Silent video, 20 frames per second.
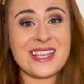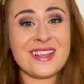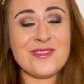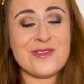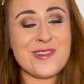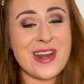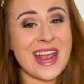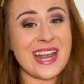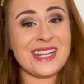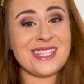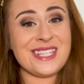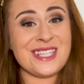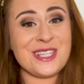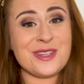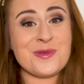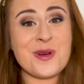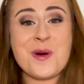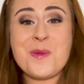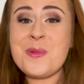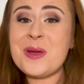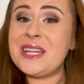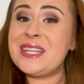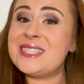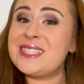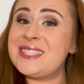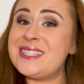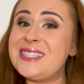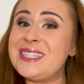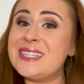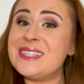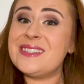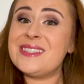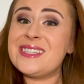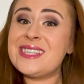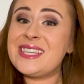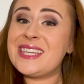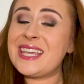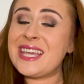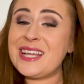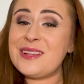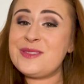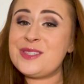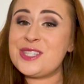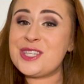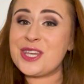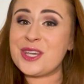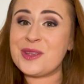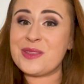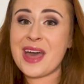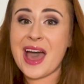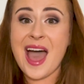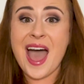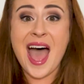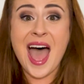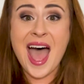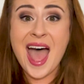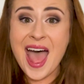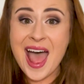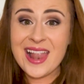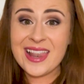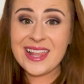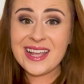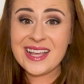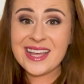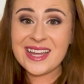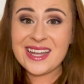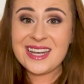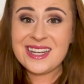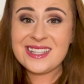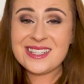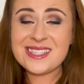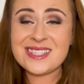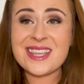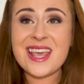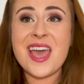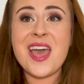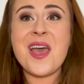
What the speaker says: raises you up and it still gives you that elegance,